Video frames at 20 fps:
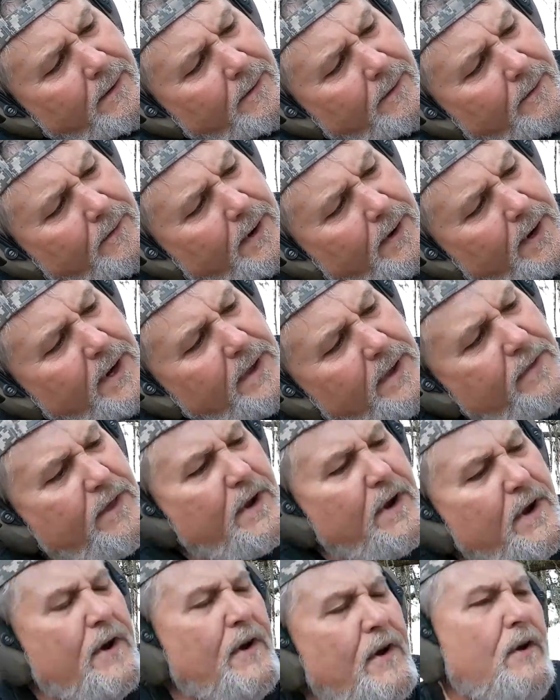right
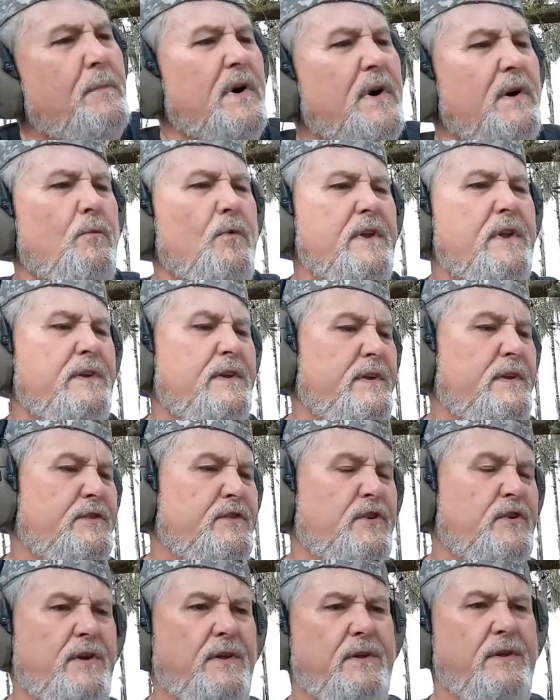there on my windage.
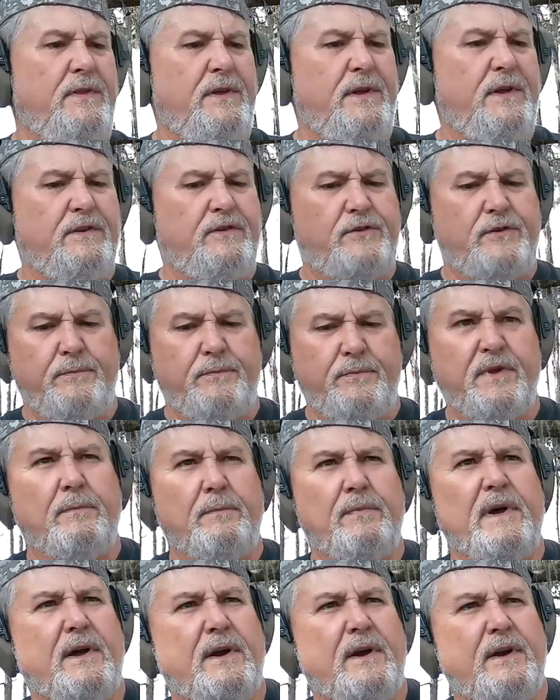That should be
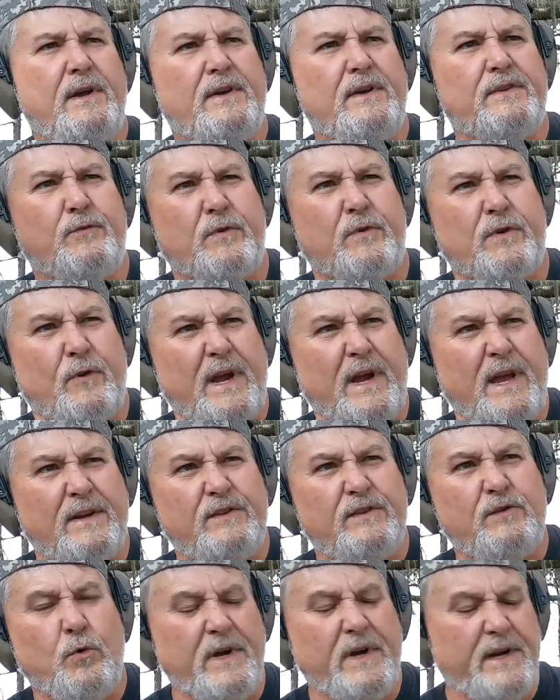about us. We ran
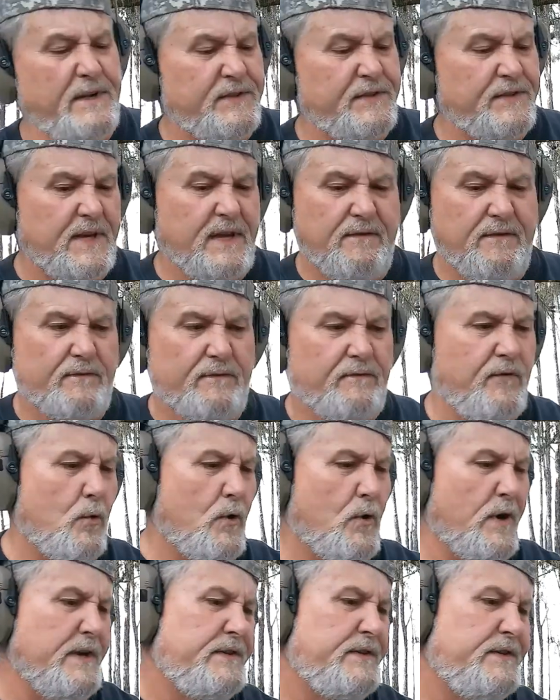
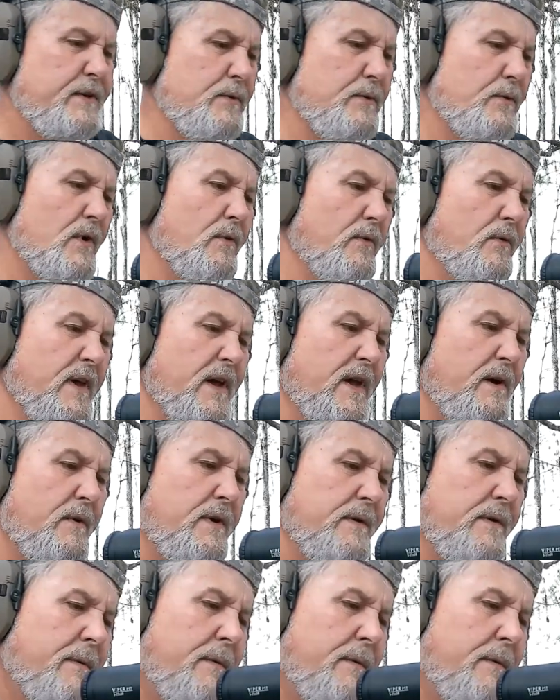27.42 on that one.